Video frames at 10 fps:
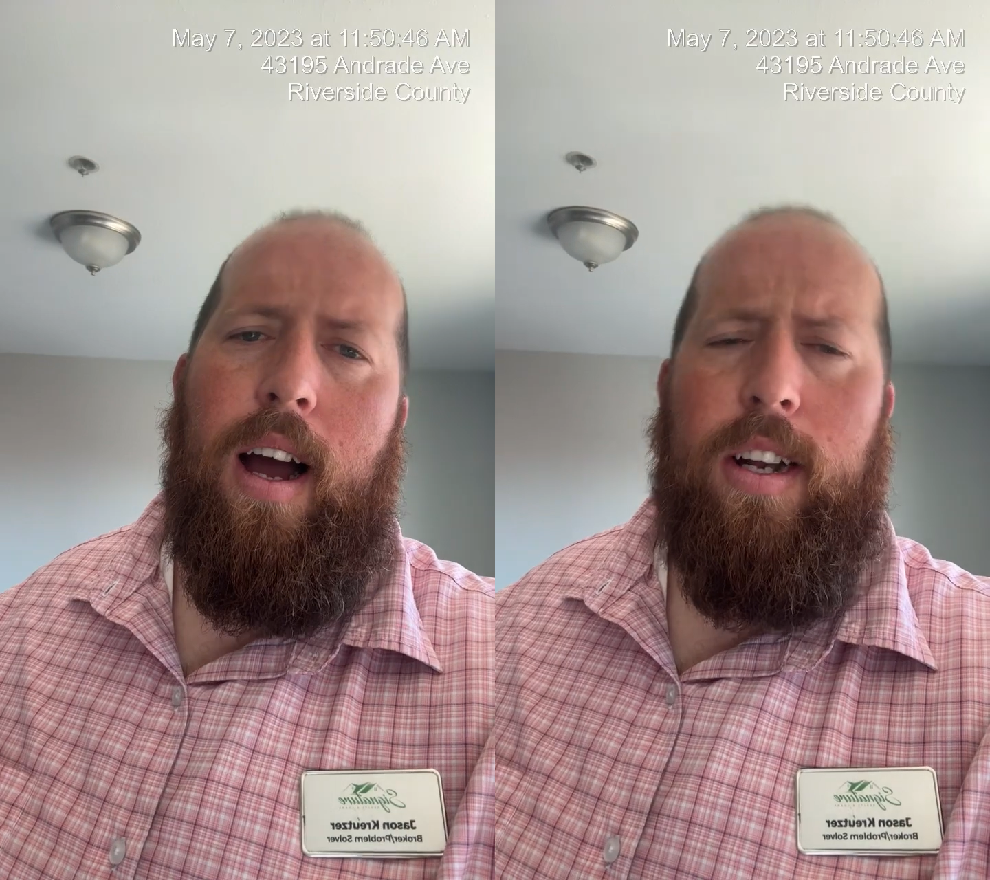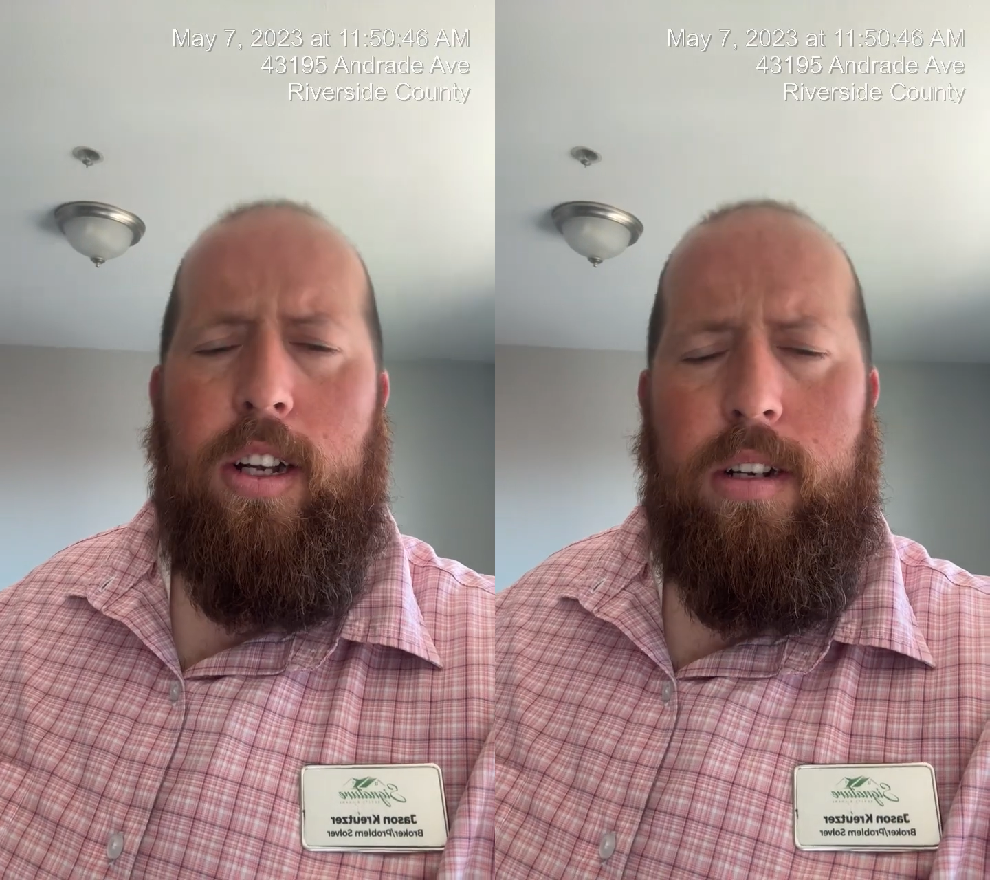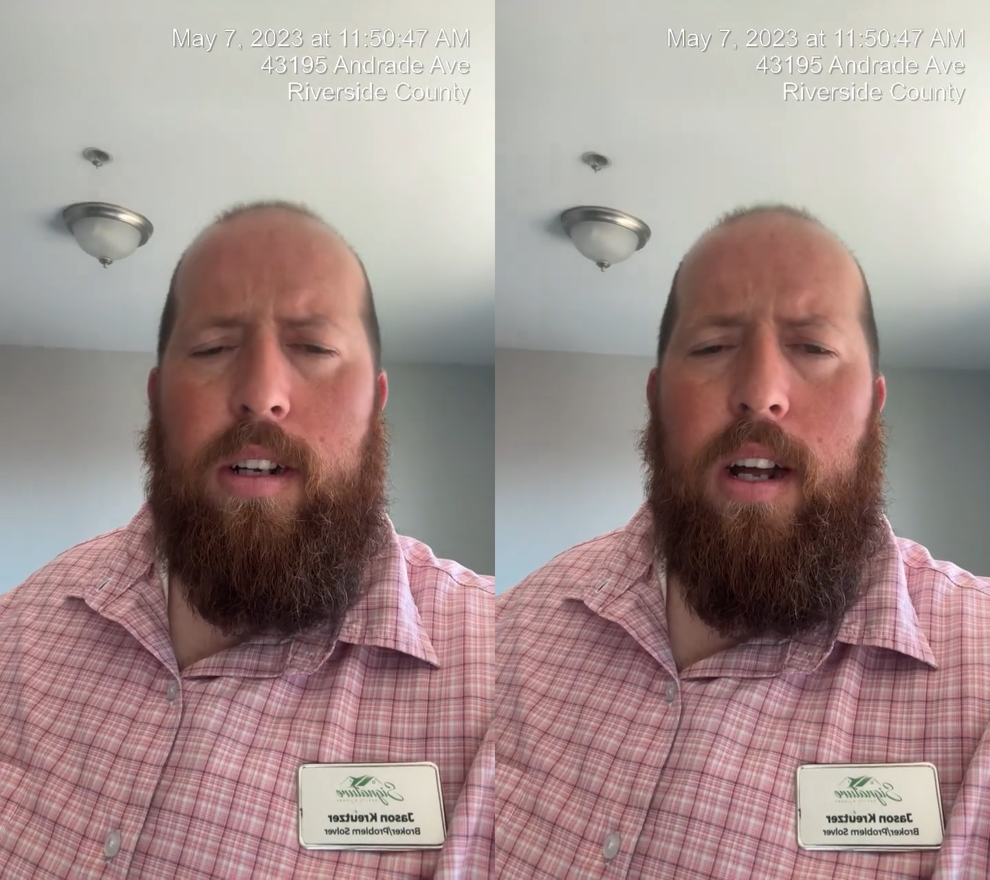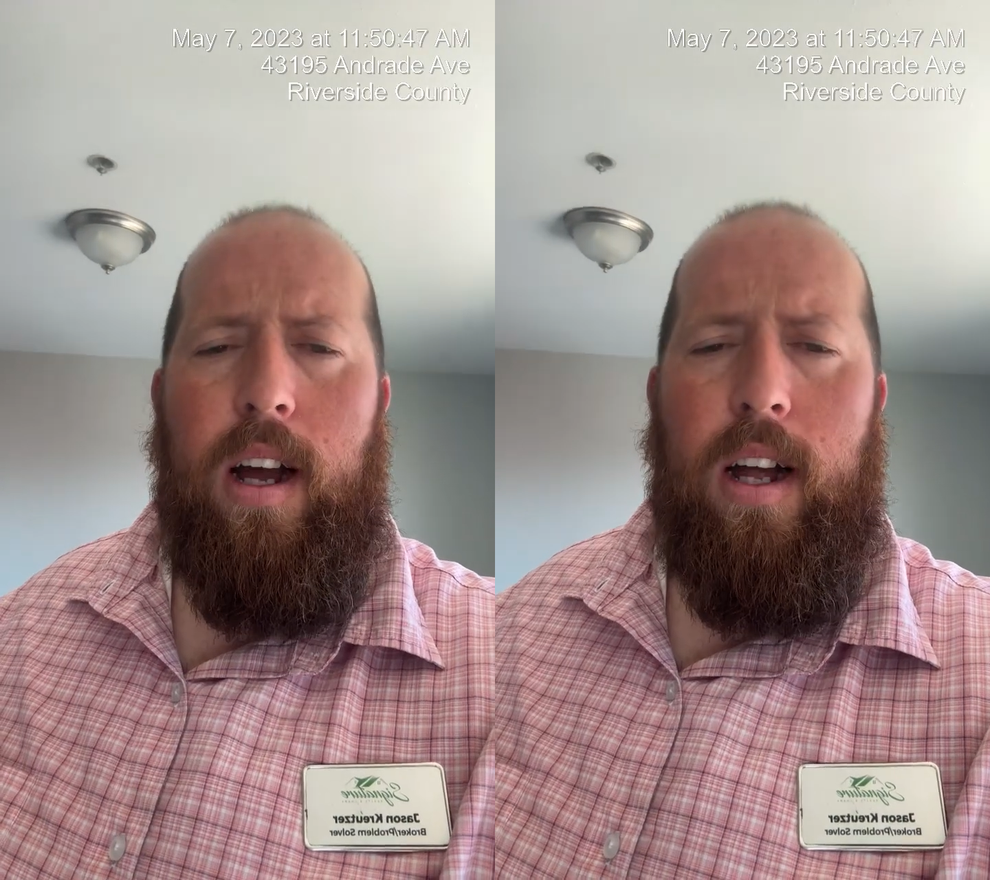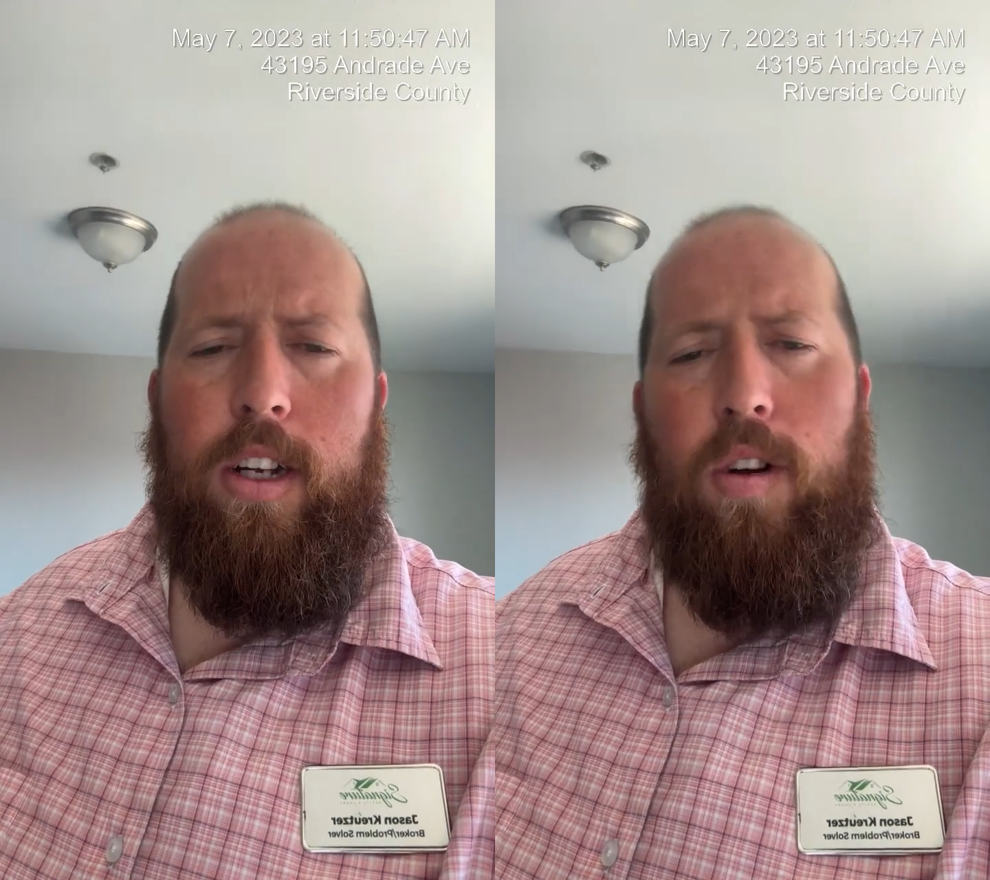on
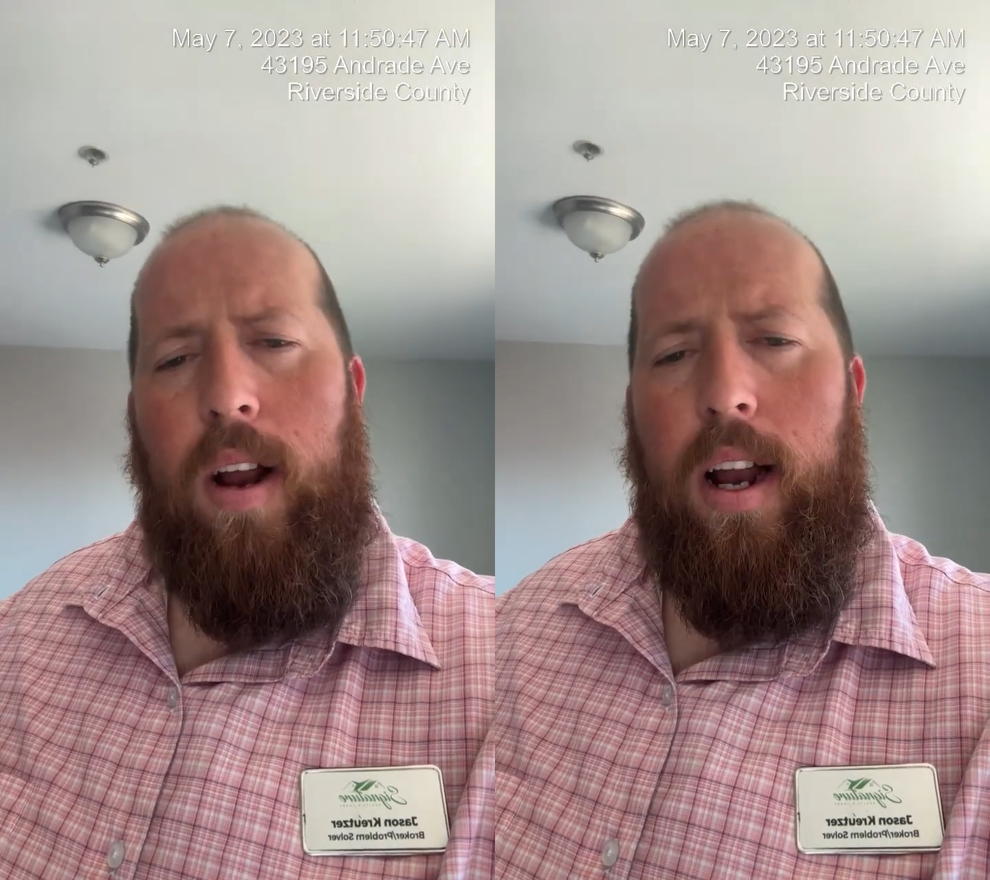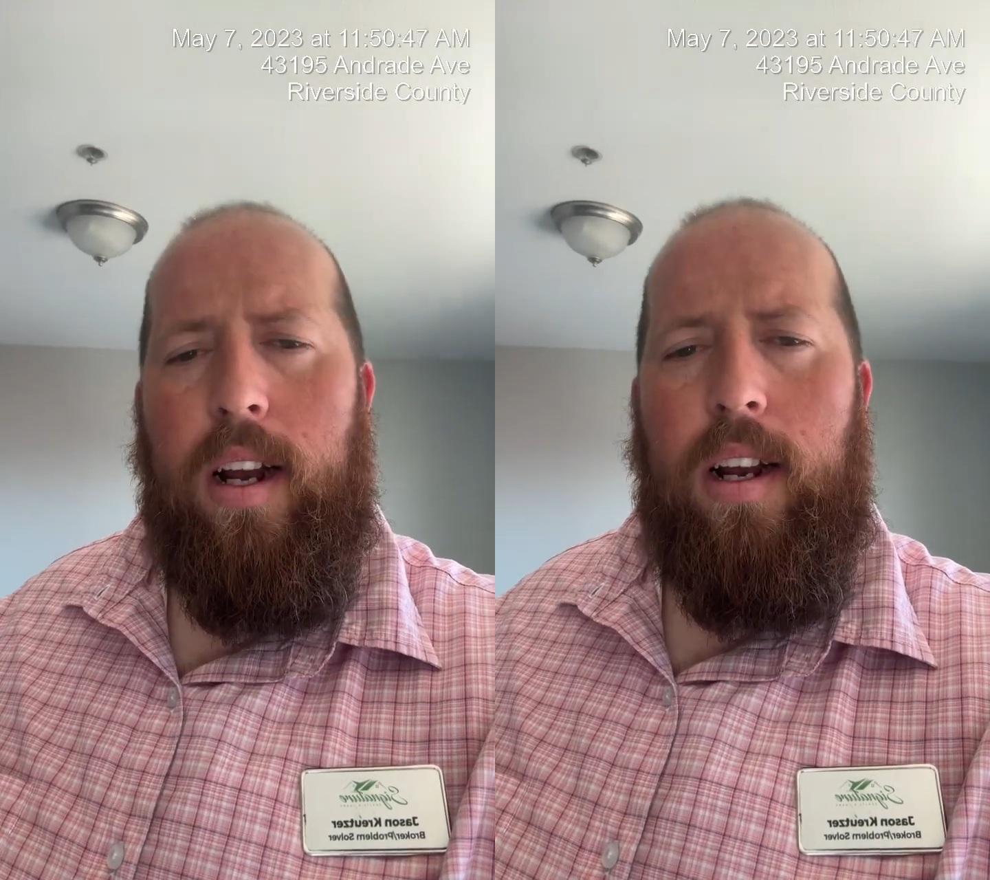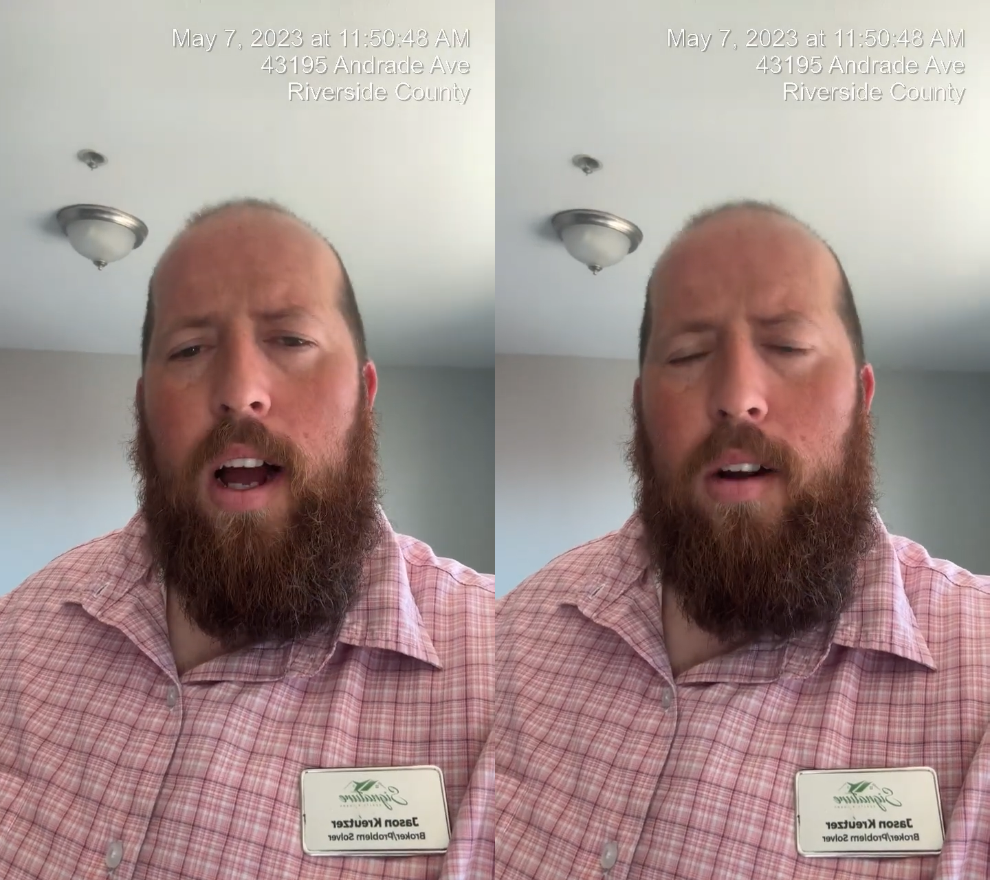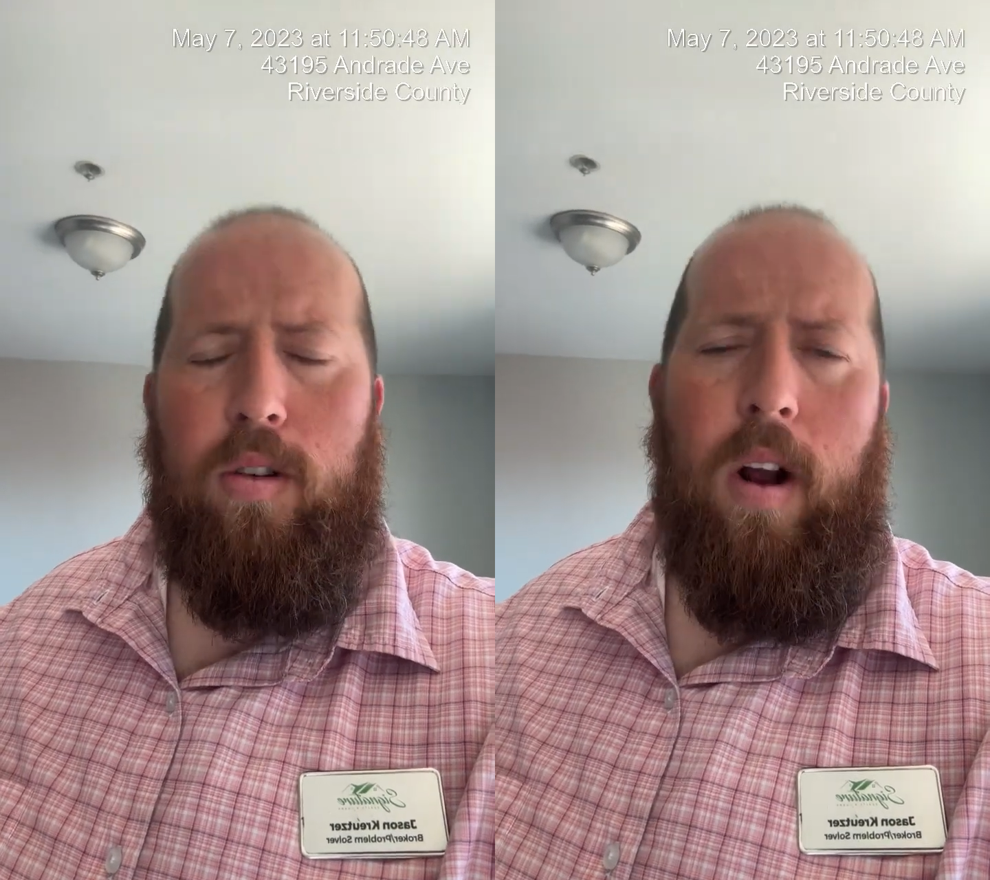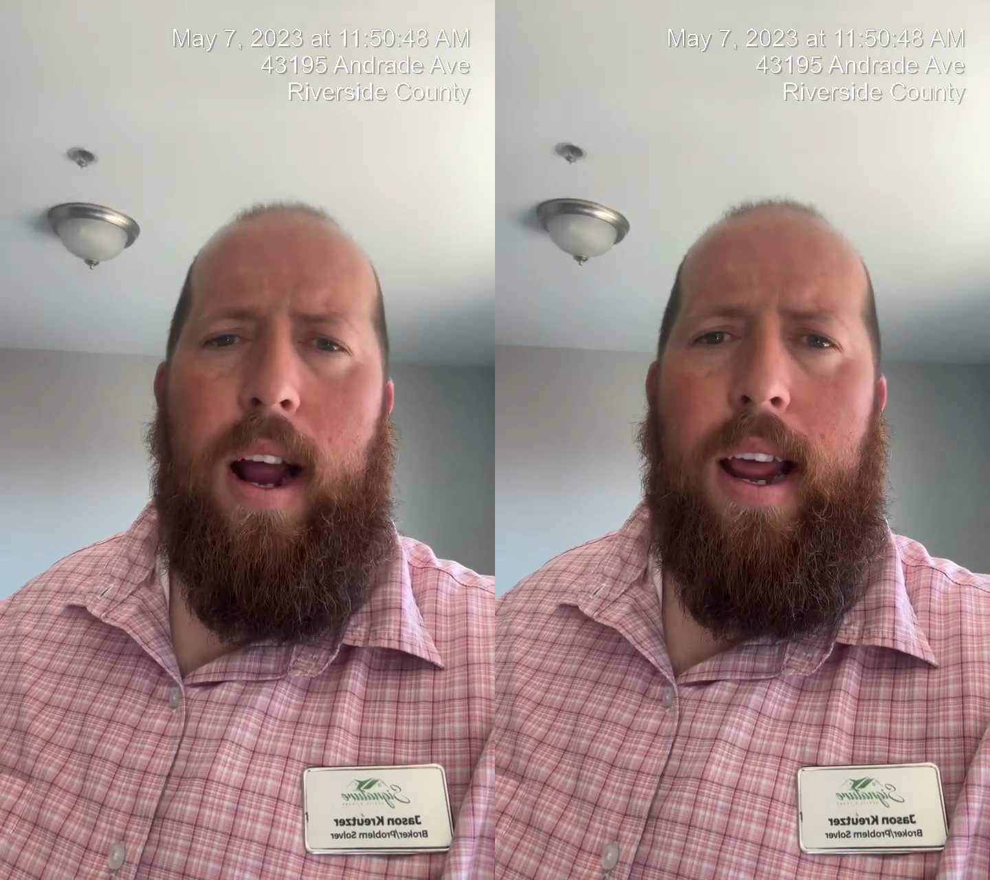Andra,
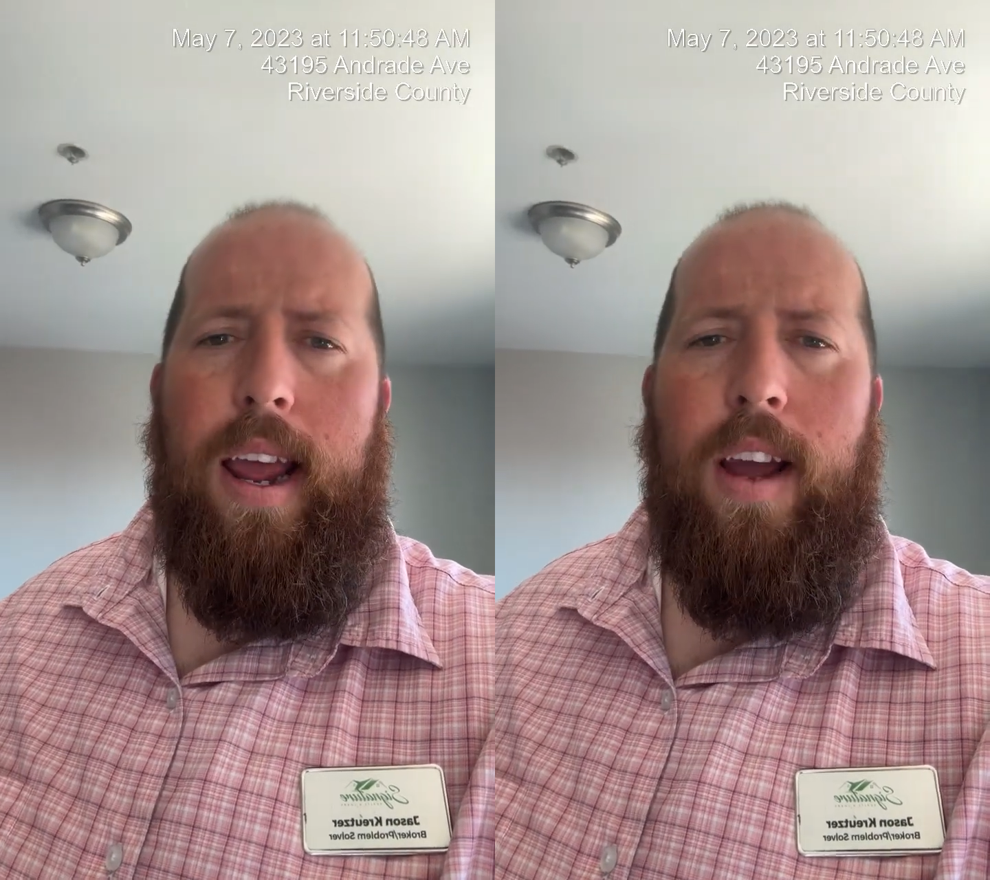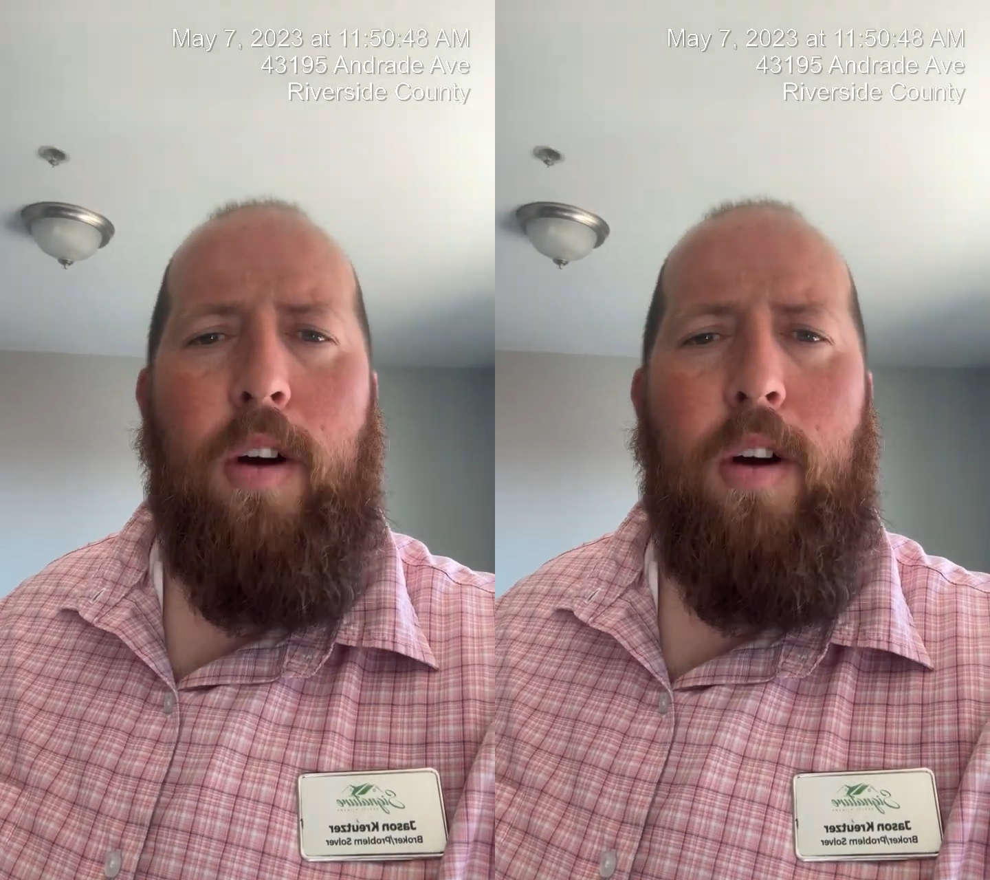Andrade.